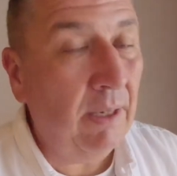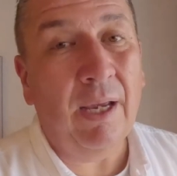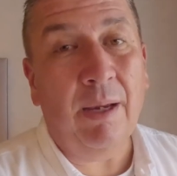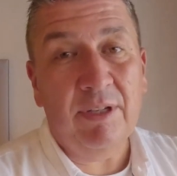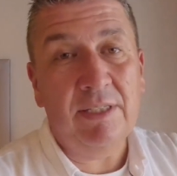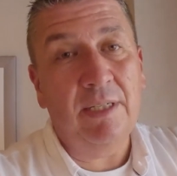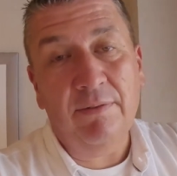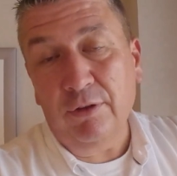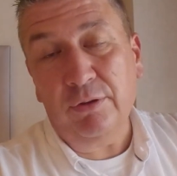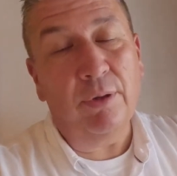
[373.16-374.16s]
MSC
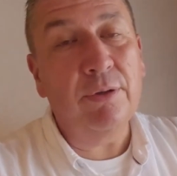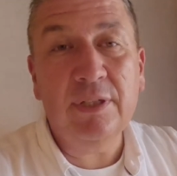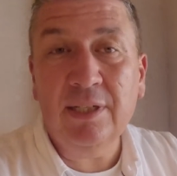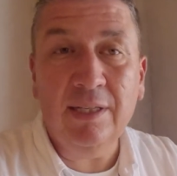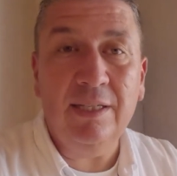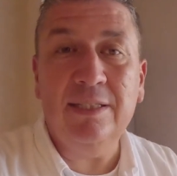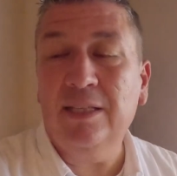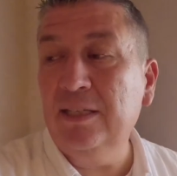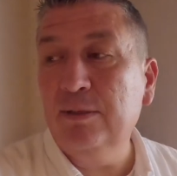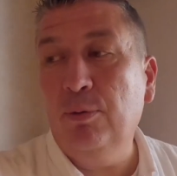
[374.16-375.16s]
Virtuosa, at least at
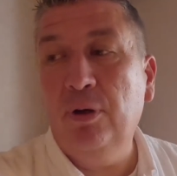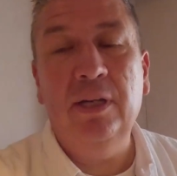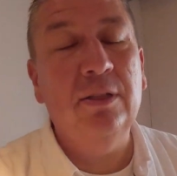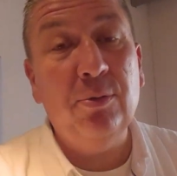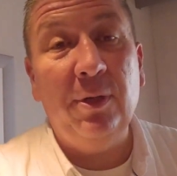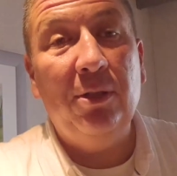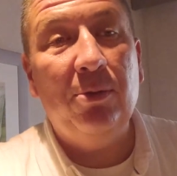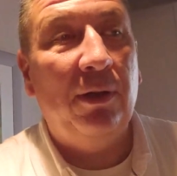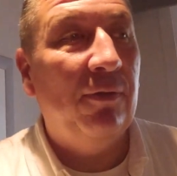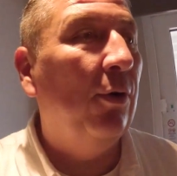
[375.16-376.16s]
this point in
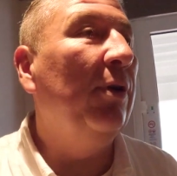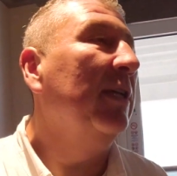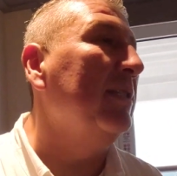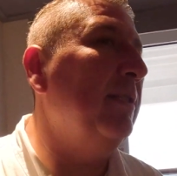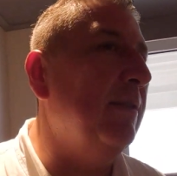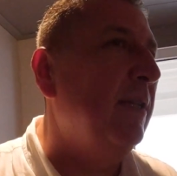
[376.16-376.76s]
2024, doesn't.